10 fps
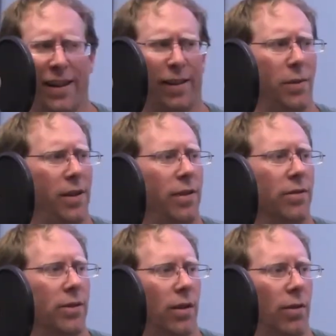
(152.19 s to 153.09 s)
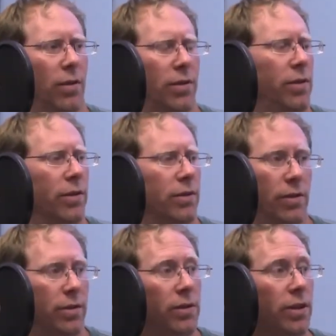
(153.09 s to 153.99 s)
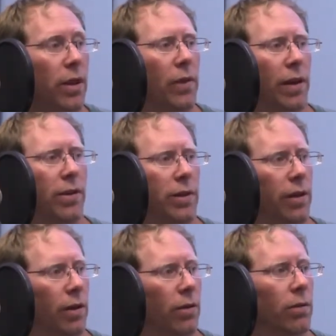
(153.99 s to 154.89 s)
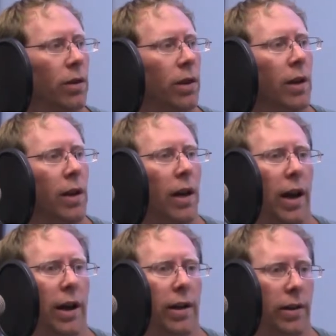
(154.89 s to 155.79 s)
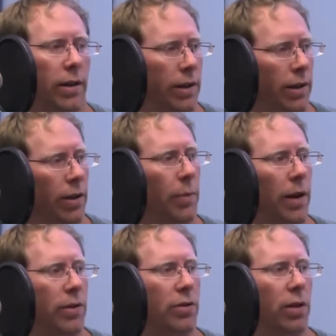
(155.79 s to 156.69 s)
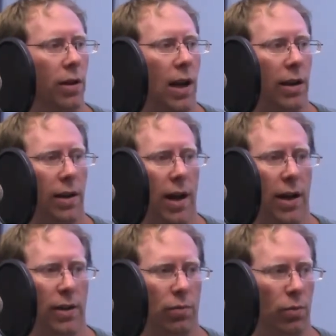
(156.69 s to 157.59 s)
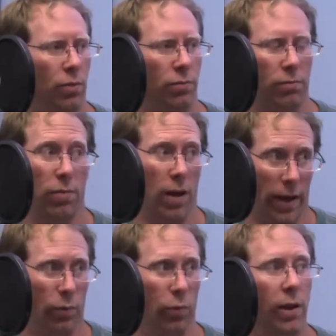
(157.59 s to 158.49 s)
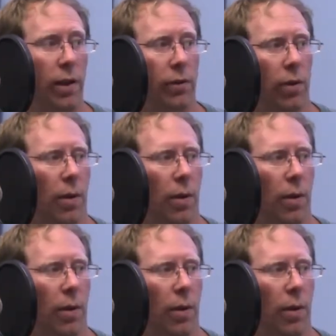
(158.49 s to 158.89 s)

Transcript: like 3 years ago or 2 years. It's several years ago. Mm-hmm. And like on the gear page, a lot of guys were like really